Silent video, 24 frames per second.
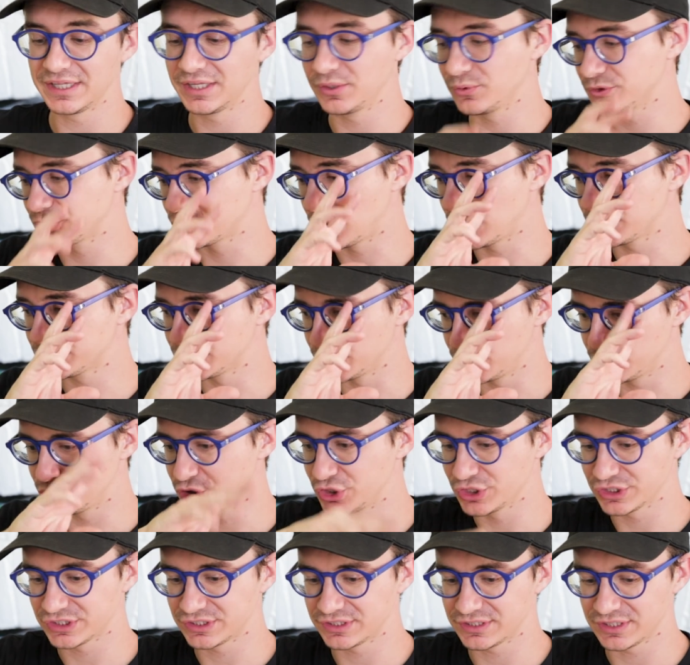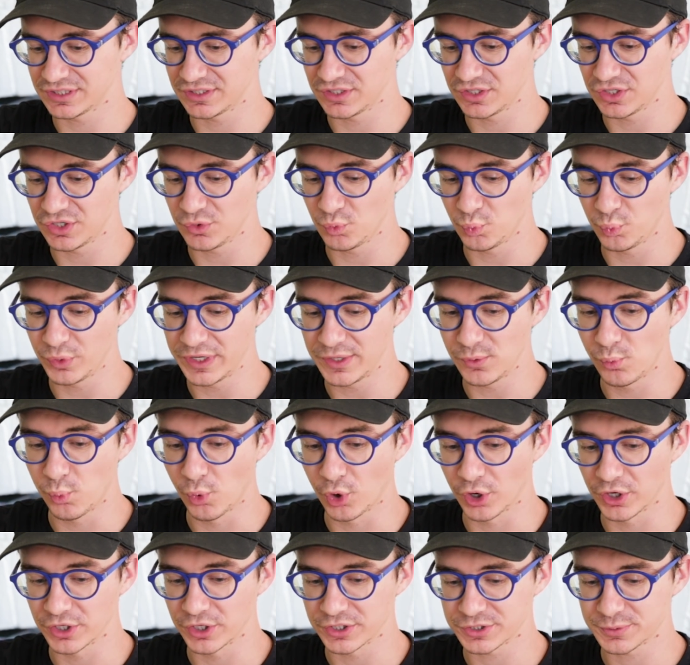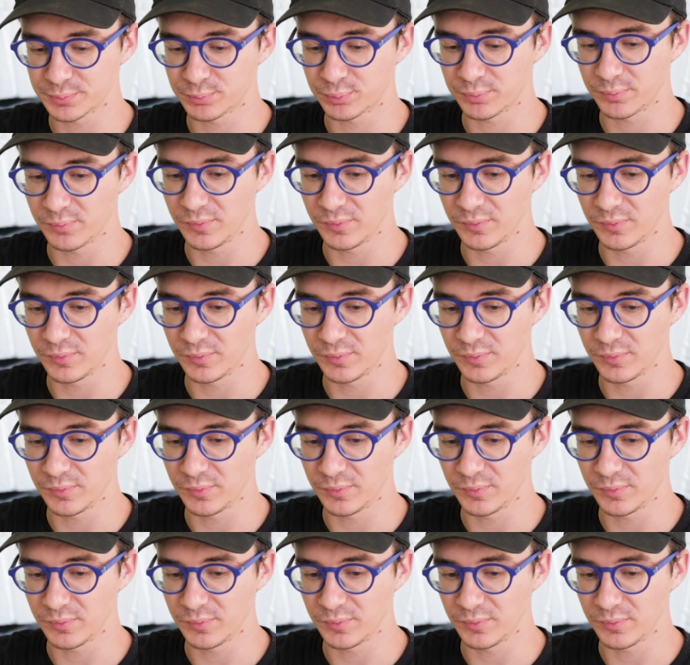then it was also just we weren't,